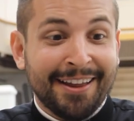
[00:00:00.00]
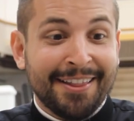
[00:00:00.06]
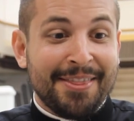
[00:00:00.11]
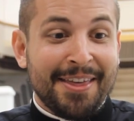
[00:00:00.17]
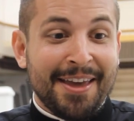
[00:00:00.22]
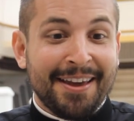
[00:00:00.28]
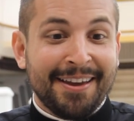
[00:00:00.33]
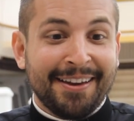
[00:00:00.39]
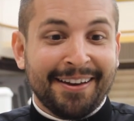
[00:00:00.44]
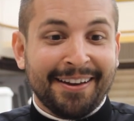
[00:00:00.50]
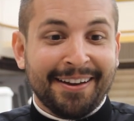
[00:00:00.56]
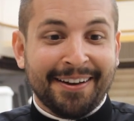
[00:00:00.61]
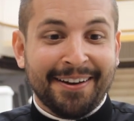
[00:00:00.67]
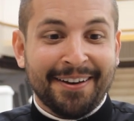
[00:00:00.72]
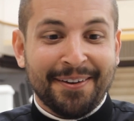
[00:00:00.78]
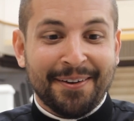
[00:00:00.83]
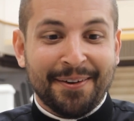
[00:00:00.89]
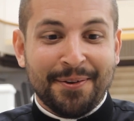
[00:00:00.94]
they
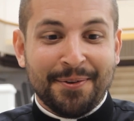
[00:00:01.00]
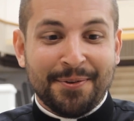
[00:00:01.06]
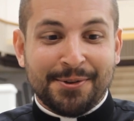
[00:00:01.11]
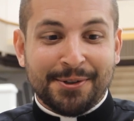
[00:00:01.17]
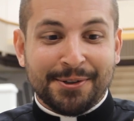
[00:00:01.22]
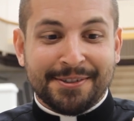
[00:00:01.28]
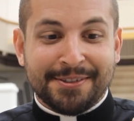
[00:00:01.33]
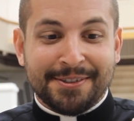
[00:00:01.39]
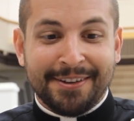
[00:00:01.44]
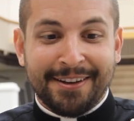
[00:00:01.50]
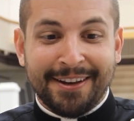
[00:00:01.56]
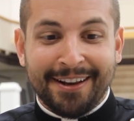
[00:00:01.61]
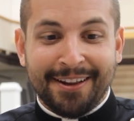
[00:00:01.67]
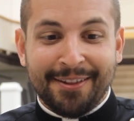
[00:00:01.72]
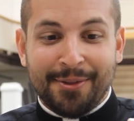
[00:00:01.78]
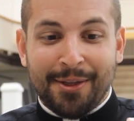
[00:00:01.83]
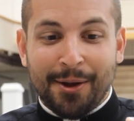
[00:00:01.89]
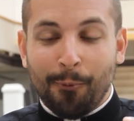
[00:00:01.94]
just
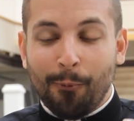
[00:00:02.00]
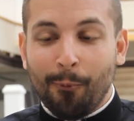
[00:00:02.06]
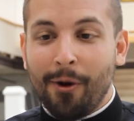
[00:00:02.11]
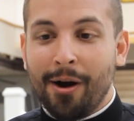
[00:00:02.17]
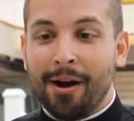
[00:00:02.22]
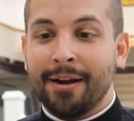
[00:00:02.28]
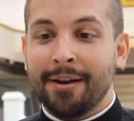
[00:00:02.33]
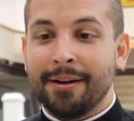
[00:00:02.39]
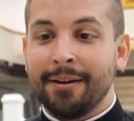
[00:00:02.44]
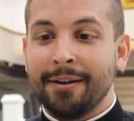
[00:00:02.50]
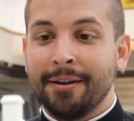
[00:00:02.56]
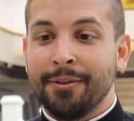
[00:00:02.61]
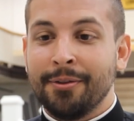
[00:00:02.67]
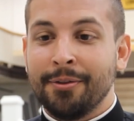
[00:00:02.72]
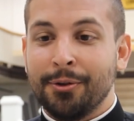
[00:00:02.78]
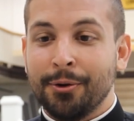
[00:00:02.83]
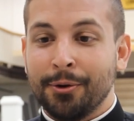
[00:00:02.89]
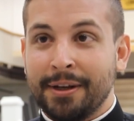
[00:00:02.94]
they want
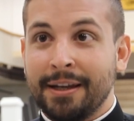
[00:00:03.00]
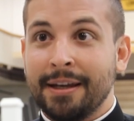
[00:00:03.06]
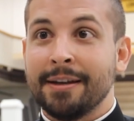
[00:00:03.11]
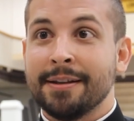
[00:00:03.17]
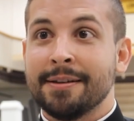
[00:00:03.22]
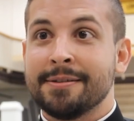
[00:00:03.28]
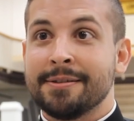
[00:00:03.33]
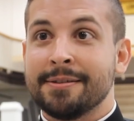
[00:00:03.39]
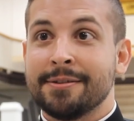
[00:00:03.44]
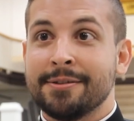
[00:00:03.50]
their kids